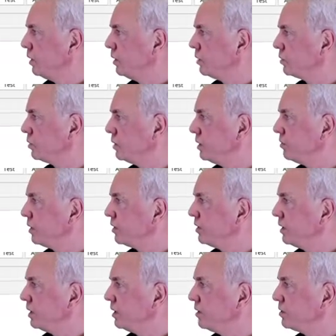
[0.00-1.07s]
so if I
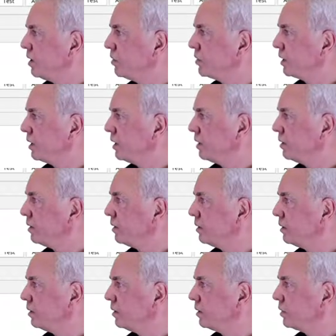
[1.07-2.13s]
take this out again,
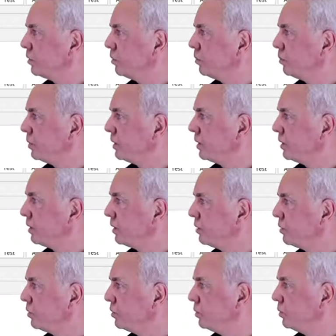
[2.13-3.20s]
compare
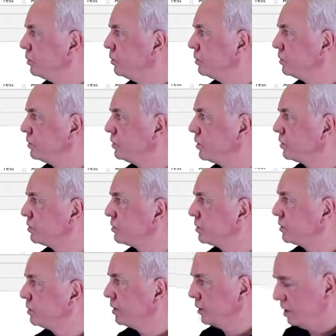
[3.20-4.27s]
to just
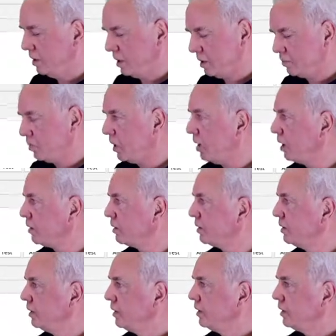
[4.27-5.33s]
that part,
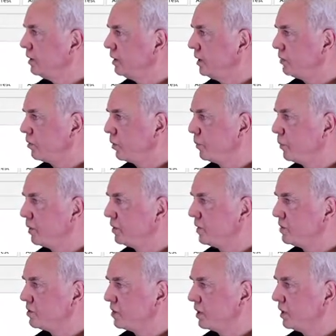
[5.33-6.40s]
if I run my
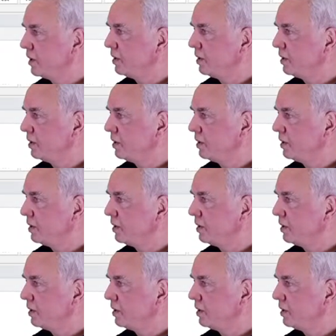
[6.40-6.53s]
test again,